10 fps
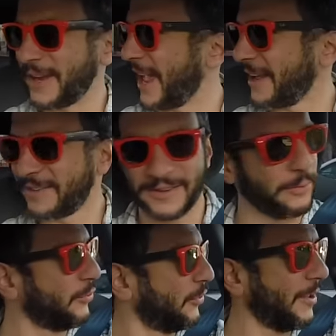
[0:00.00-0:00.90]
an accident
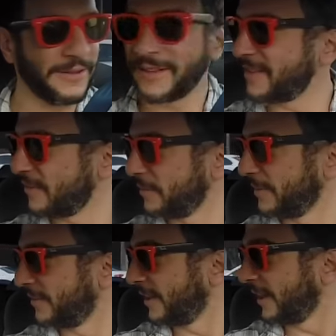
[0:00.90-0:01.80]
which is causing a seven
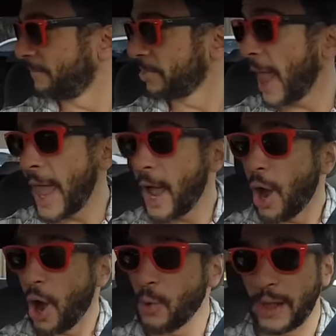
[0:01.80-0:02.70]
minute delay.
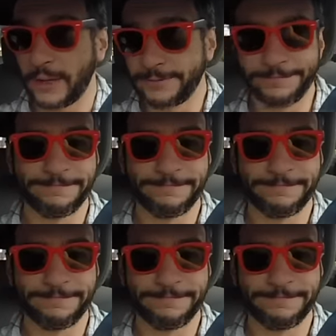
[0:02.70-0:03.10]
Oh well.